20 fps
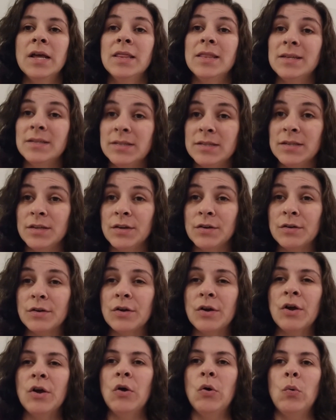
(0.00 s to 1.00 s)
this
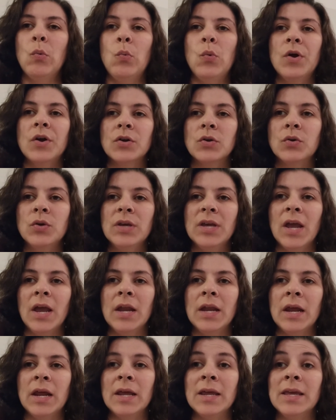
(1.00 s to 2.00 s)
year we're
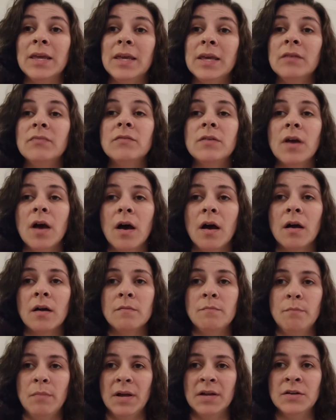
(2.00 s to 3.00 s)
creating gift
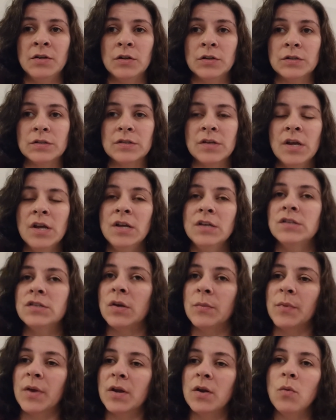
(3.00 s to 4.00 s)
card bundles.
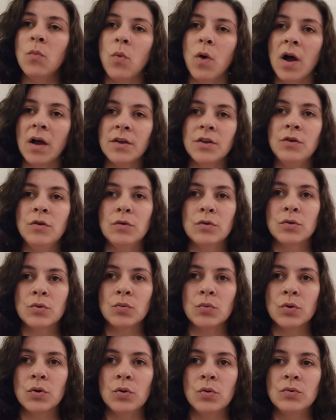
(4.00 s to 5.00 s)
So I'm going to walk you
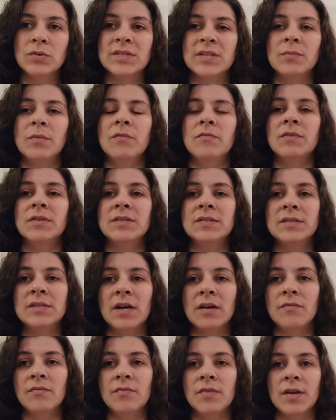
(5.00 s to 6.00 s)
through some of the
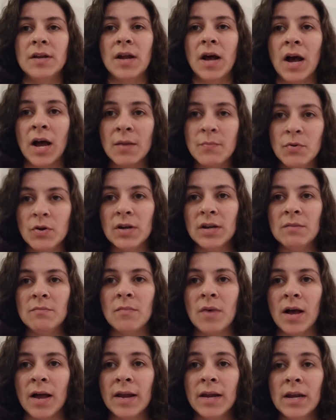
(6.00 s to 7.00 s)
stuff that I put in
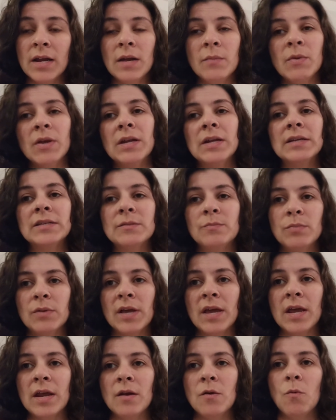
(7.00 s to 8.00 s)
mine, and I'm going to
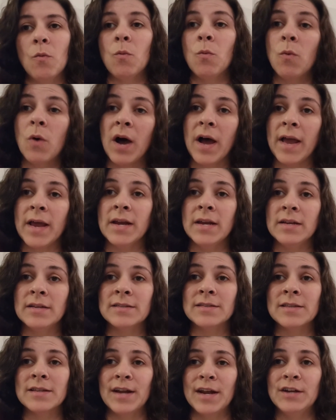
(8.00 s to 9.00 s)
explain why it
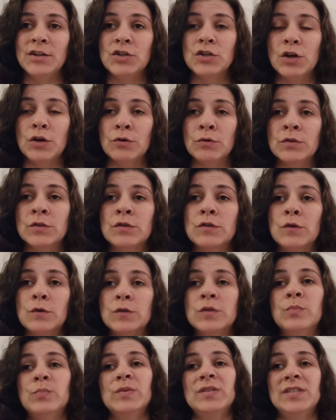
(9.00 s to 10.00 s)
is that I chose
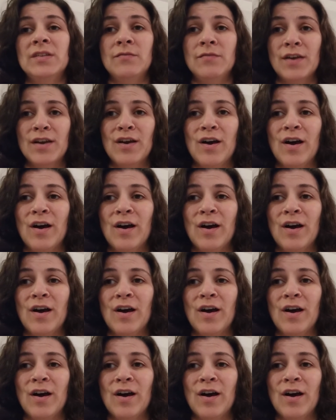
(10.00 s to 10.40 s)
those specific